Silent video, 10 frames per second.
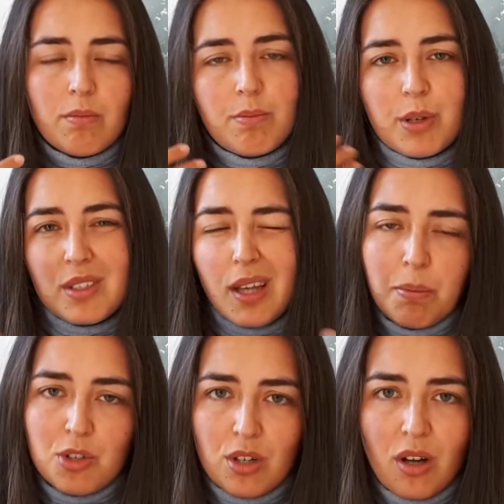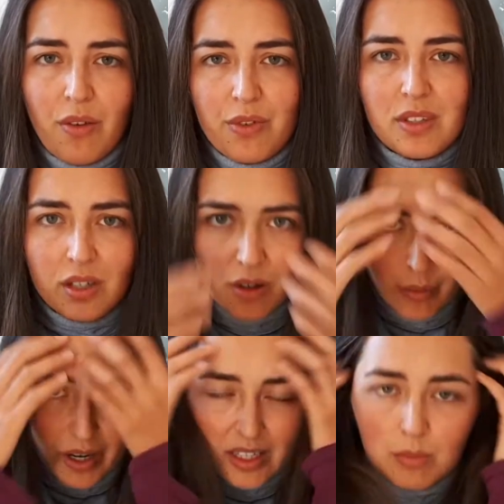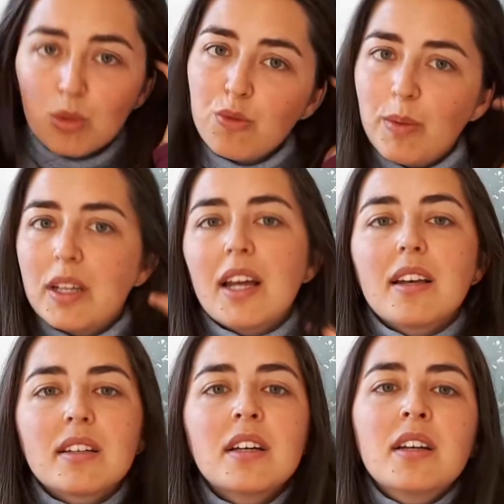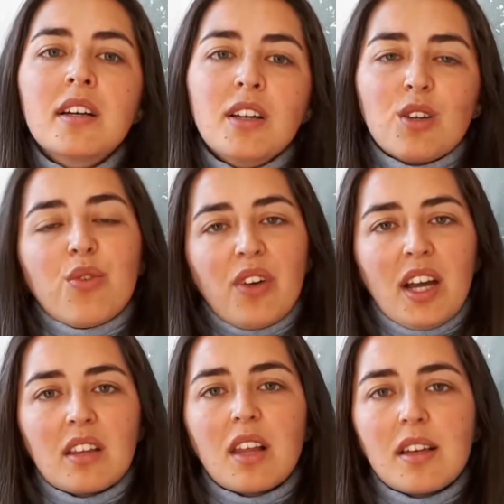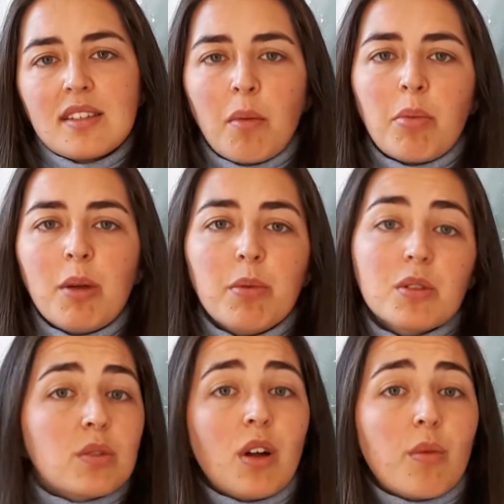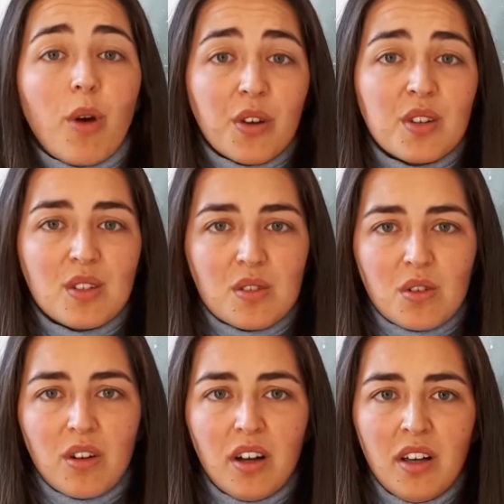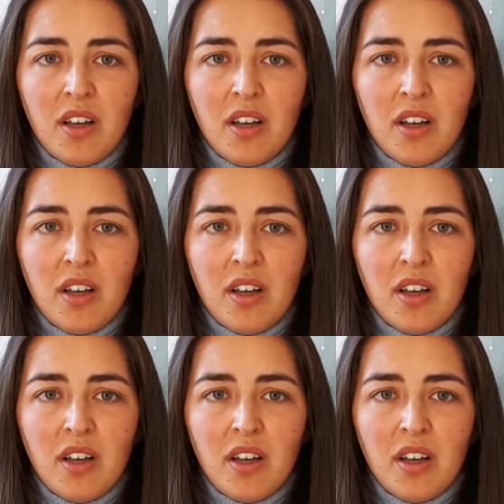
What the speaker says: perception of a zero waste movement and the fact that some people do not want a straw